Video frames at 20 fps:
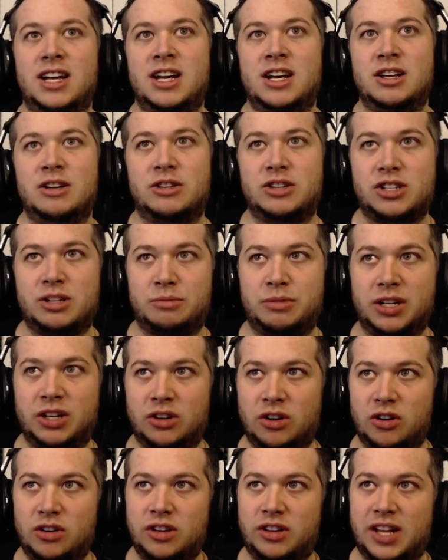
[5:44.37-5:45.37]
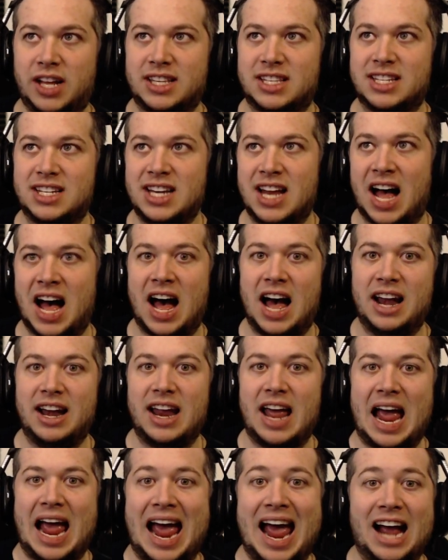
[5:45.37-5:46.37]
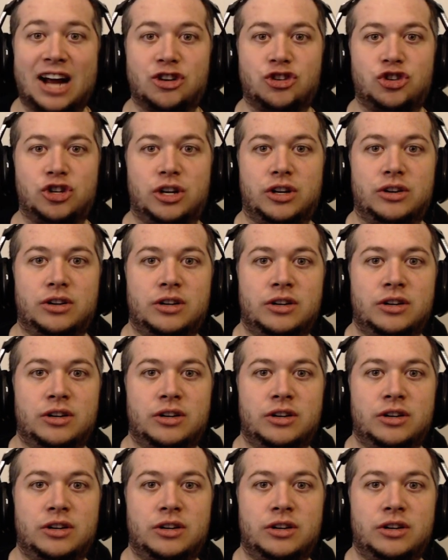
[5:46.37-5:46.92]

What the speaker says: something that's not action.